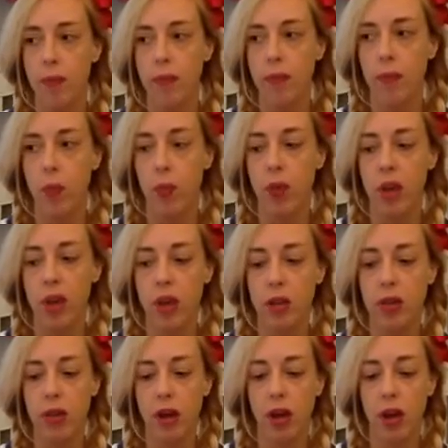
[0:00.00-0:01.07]

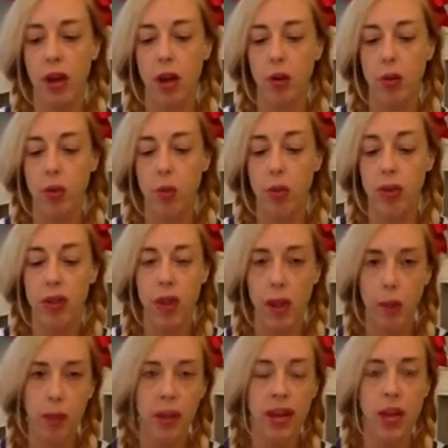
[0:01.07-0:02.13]
with
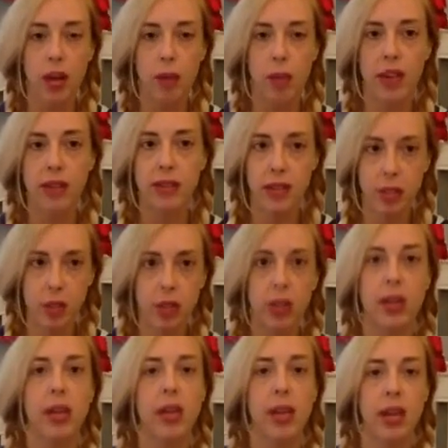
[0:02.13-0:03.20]
that plan, but
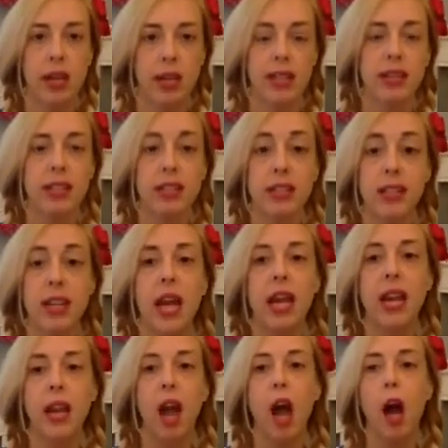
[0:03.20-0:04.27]
essentially it is
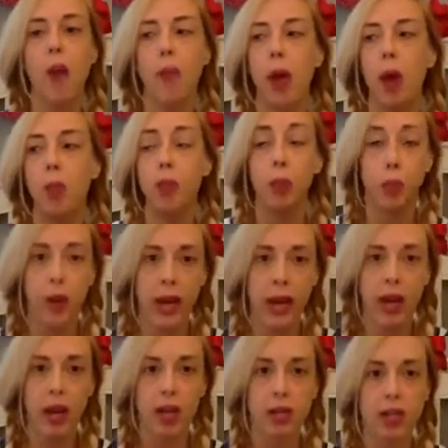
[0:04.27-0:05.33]
setting up a
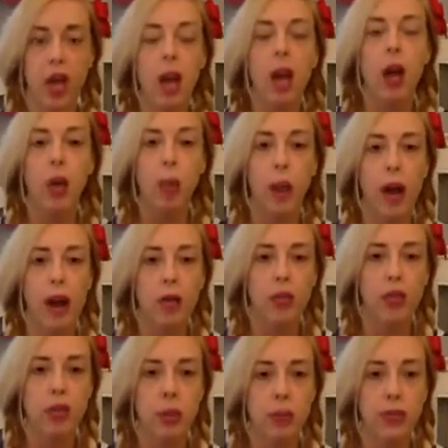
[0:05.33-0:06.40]
brand around
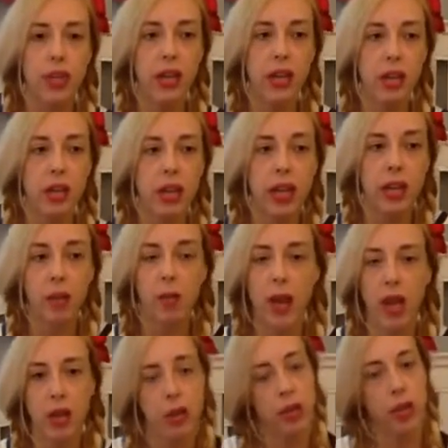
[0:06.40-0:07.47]
something that you're
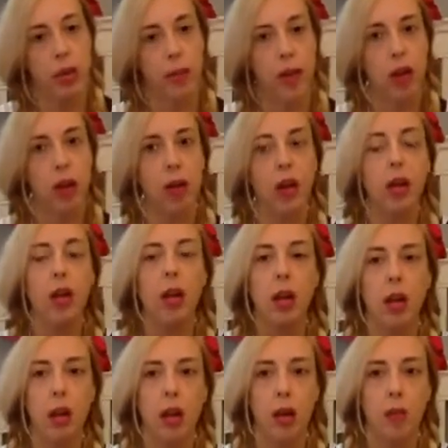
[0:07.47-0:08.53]
passionate about.
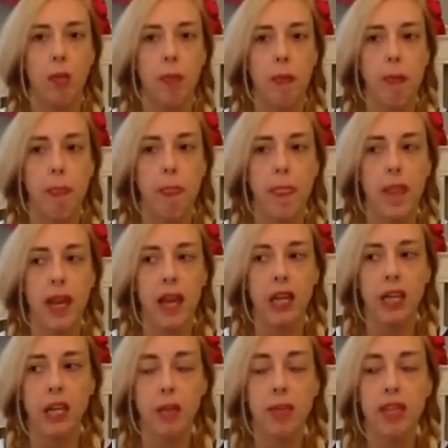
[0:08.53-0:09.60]
And
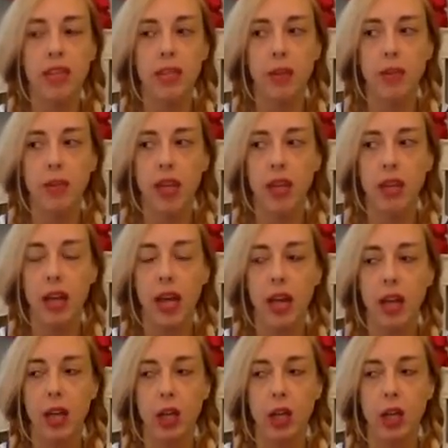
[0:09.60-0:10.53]
it could be something that